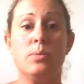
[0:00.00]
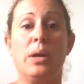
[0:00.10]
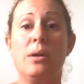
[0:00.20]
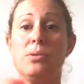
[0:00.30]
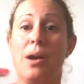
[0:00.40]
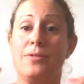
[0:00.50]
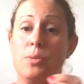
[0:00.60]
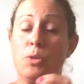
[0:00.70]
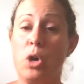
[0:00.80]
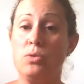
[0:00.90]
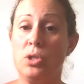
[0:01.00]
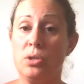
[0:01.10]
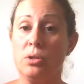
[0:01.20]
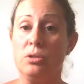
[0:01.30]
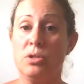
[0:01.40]
We also have some coaches
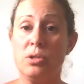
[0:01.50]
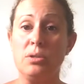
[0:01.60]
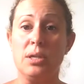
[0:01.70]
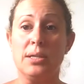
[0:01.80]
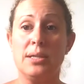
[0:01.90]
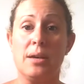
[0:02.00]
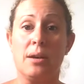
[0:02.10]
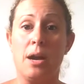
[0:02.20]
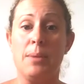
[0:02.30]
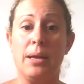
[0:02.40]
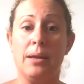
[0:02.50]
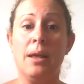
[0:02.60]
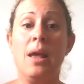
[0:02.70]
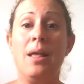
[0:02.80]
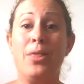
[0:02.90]
and consultants that are coming in
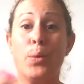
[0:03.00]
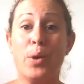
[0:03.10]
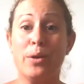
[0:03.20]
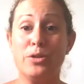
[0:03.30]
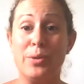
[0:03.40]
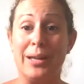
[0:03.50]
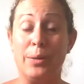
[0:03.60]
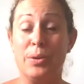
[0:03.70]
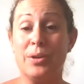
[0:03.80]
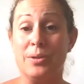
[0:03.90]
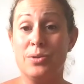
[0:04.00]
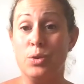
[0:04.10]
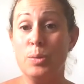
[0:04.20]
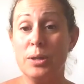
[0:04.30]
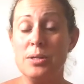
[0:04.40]
that work directly with
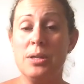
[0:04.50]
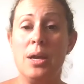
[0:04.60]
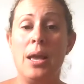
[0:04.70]
consumers.